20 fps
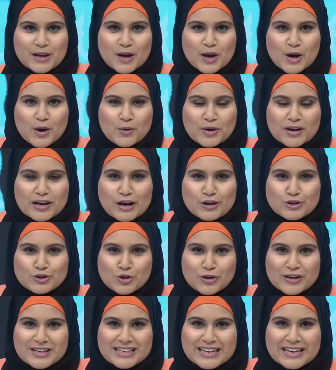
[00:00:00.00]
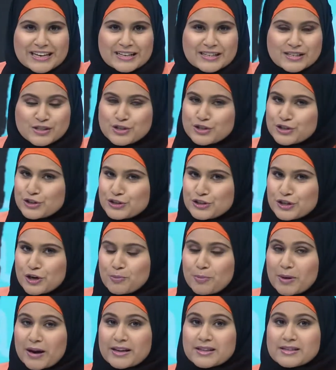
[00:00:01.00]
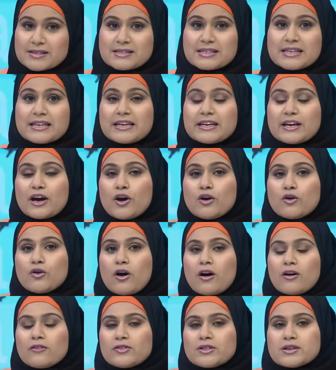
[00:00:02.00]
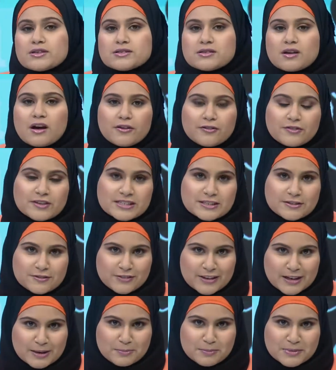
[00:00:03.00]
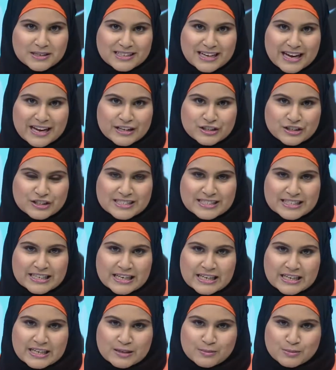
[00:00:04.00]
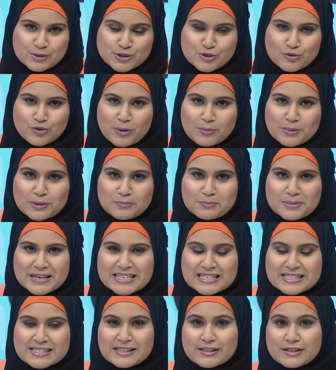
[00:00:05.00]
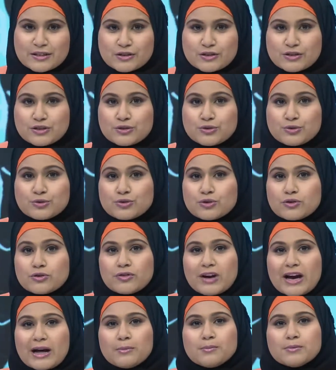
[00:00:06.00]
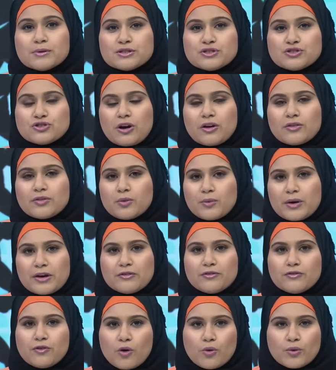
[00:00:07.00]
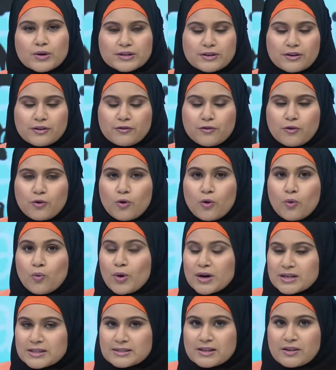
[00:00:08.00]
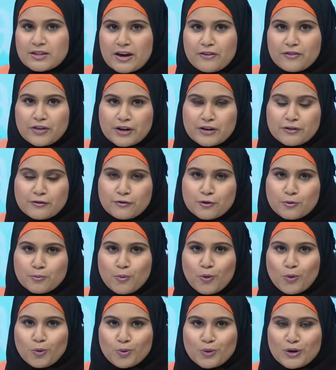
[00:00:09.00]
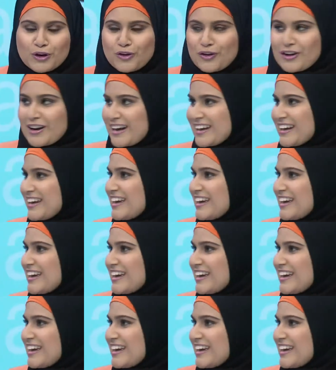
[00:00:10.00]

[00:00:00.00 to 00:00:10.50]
We're now joined in the studio by the CEO of the SAFA Development Agency, Mr. Robin Petersen, to sort of help us chart the way forward for what South African football will look like.